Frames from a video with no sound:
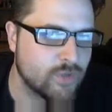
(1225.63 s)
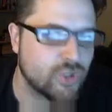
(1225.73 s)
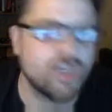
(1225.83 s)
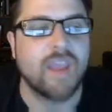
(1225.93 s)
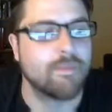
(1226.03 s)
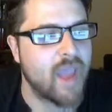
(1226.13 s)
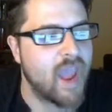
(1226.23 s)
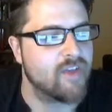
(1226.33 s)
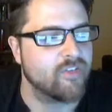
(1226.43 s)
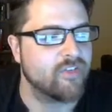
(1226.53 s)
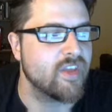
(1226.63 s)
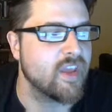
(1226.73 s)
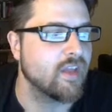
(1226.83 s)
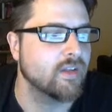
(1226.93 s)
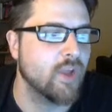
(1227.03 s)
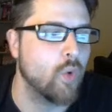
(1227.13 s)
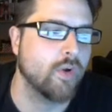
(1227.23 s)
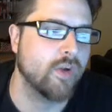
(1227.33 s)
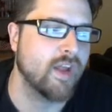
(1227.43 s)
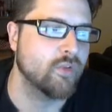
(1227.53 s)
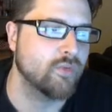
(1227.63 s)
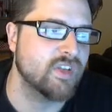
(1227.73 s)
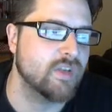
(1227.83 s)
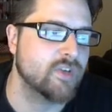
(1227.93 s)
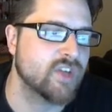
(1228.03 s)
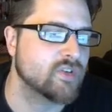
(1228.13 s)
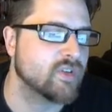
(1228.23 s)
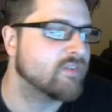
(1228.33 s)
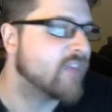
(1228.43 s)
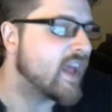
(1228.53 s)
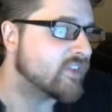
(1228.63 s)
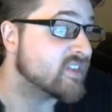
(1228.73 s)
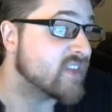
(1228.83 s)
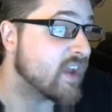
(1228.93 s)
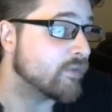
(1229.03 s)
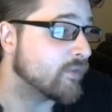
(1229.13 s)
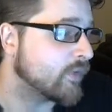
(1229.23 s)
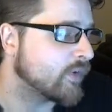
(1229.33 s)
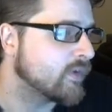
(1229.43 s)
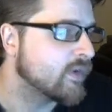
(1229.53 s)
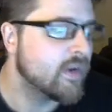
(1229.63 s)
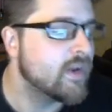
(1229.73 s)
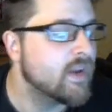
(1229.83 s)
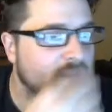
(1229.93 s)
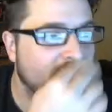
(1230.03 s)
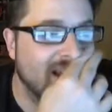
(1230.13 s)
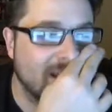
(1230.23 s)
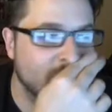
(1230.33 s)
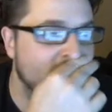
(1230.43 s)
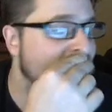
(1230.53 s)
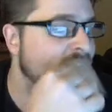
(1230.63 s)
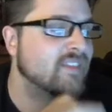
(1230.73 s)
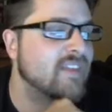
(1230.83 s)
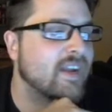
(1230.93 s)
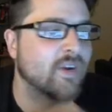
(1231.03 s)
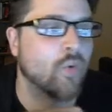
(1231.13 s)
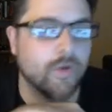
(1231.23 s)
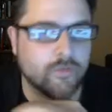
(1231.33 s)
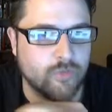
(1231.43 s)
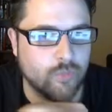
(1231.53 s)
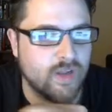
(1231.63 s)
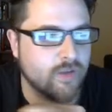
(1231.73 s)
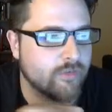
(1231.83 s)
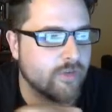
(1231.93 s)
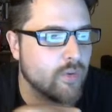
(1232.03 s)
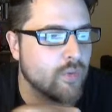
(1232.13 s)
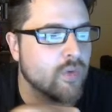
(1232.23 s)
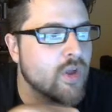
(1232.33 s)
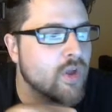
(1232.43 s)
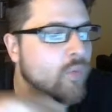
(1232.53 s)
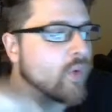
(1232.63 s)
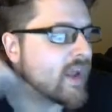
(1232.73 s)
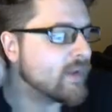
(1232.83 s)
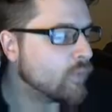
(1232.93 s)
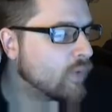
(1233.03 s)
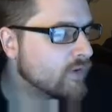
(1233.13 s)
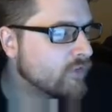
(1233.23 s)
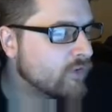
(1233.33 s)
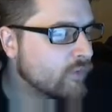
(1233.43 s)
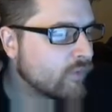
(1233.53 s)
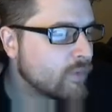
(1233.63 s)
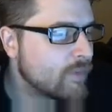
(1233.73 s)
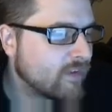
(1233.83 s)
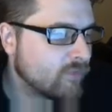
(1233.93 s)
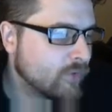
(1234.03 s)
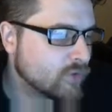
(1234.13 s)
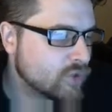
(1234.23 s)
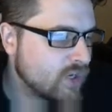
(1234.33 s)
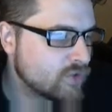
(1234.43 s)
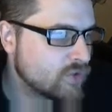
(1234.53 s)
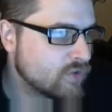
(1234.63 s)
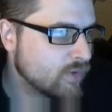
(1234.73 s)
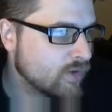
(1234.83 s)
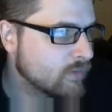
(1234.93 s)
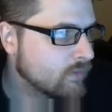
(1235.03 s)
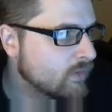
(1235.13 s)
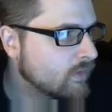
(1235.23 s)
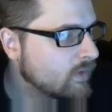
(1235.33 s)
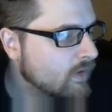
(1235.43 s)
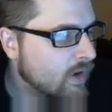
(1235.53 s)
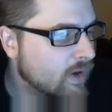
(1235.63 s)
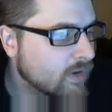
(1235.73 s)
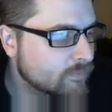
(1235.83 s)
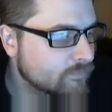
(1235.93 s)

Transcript: shape as the lower LOD, which actually flattens it down further. And that's not going to work too well. So what I want to do is I want to make a small change to it. So